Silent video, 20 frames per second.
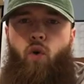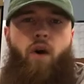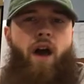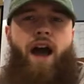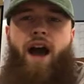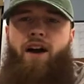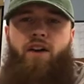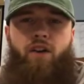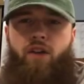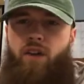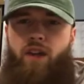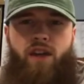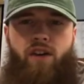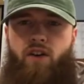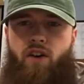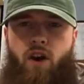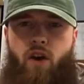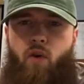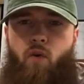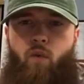how do they
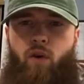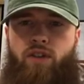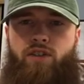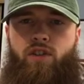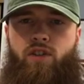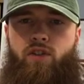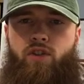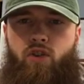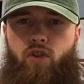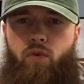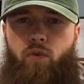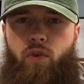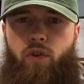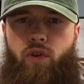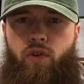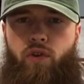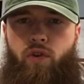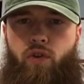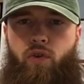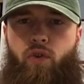know what to do with
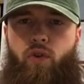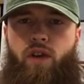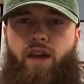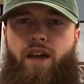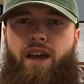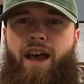you?